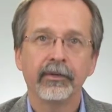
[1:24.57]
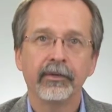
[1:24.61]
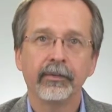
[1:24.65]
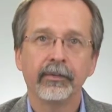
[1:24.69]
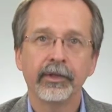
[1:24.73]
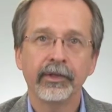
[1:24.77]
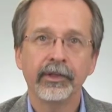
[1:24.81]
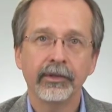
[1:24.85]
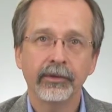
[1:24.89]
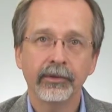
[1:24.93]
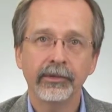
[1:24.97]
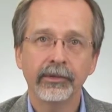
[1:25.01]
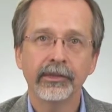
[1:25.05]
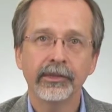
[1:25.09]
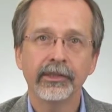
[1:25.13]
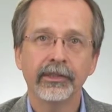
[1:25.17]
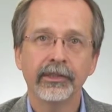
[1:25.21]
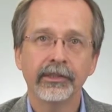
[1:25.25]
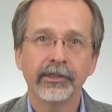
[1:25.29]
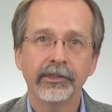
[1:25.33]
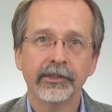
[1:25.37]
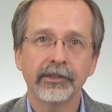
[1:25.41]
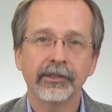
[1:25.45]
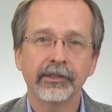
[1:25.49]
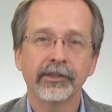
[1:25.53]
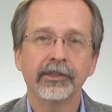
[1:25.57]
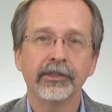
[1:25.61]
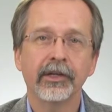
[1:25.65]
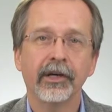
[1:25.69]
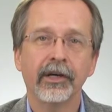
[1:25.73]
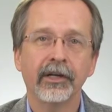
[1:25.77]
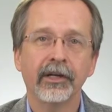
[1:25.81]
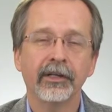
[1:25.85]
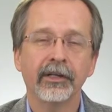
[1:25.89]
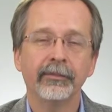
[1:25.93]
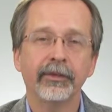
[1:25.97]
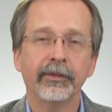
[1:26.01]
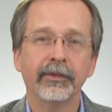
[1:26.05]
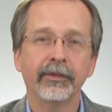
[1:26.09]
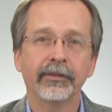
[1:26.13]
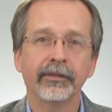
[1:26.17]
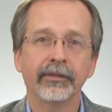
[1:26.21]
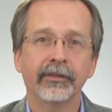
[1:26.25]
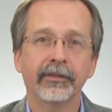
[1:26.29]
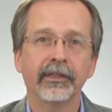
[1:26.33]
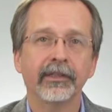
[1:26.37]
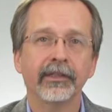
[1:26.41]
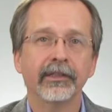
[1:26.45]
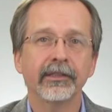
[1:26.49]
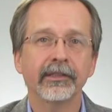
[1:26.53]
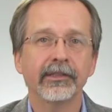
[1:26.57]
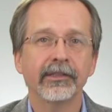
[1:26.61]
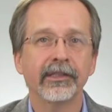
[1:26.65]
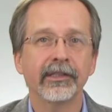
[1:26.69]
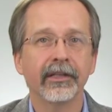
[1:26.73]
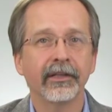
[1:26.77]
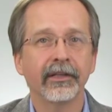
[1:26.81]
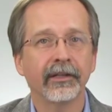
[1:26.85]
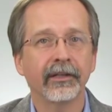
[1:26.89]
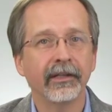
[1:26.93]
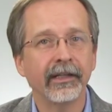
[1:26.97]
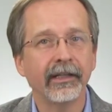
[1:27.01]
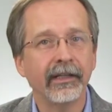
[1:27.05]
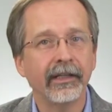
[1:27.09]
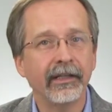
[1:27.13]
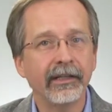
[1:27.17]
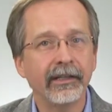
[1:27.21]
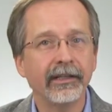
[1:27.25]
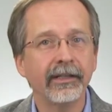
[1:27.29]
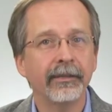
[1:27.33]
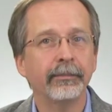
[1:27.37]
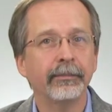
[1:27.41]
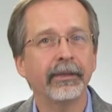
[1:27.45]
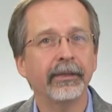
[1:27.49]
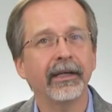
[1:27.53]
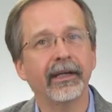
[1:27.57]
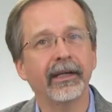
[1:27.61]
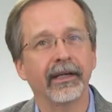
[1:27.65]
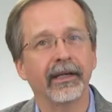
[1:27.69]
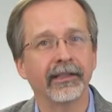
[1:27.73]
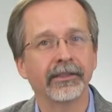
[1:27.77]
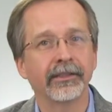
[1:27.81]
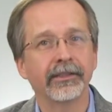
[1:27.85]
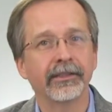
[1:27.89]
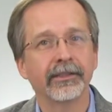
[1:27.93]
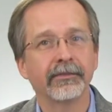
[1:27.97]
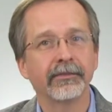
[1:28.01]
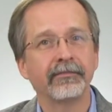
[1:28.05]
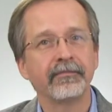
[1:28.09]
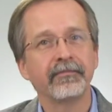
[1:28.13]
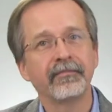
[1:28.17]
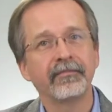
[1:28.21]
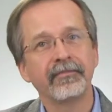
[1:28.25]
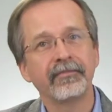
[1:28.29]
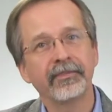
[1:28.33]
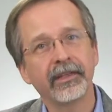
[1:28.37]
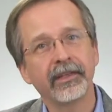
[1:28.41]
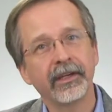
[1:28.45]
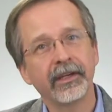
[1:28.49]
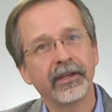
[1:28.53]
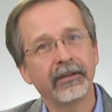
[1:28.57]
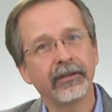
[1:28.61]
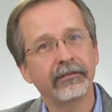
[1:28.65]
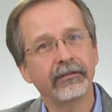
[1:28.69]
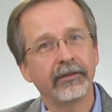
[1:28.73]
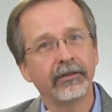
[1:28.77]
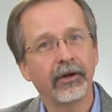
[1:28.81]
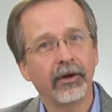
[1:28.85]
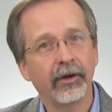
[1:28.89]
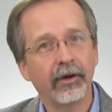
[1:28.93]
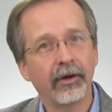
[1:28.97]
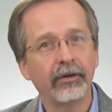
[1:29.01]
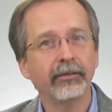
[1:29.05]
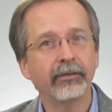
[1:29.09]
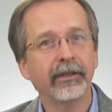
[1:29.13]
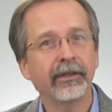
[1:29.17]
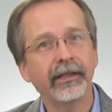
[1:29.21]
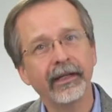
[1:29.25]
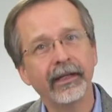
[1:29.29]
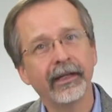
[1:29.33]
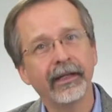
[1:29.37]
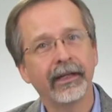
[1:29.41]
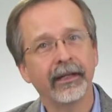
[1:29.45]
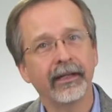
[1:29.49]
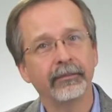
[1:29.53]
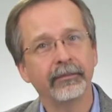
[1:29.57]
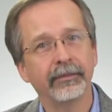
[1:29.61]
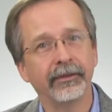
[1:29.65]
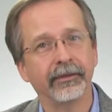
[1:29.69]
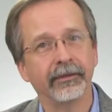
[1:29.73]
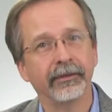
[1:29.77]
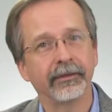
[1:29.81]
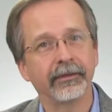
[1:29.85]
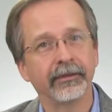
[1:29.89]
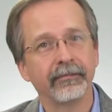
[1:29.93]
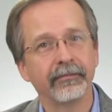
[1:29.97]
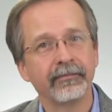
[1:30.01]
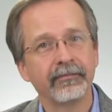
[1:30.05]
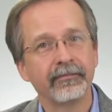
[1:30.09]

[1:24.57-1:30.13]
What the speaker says: We use this to talk about things that are in the past. They have already happened.